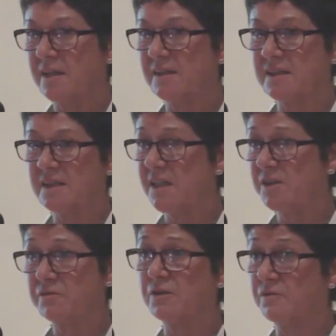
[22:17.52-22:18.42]
is the
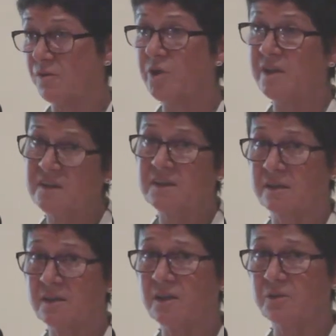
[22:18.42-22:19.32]
need for a
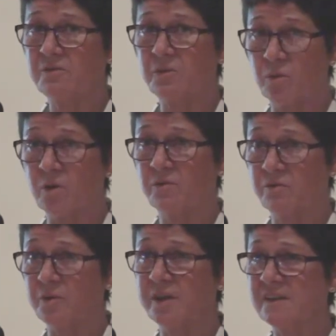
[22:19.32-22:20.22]
voice, you know, for one
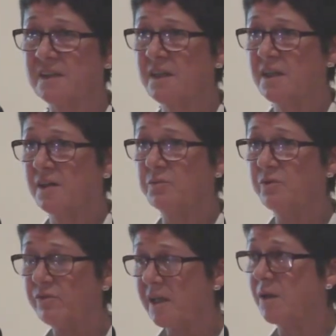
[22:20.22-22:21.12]
voice. If
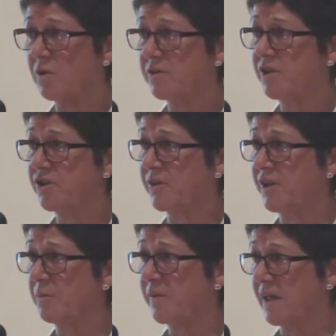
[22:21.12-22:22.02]
we really want to
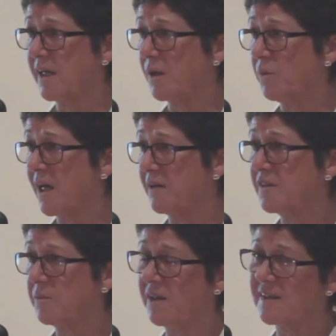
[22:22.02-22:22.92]
join up thinking, we
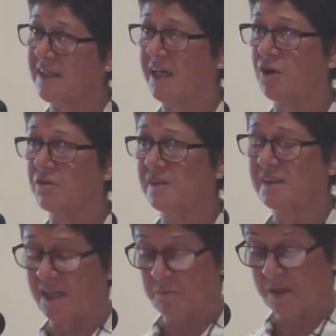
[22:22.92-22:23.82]
have to be singing off the
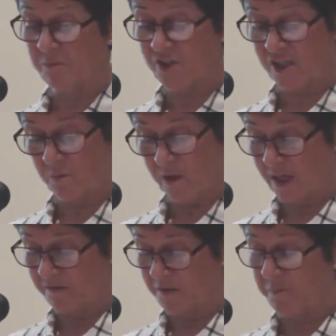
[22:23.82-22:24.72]
same hymn sheet, we
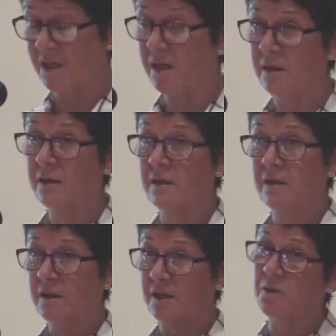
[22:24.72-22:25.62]
have to be,
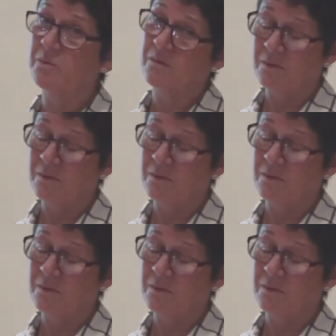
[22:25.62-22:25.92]
you know,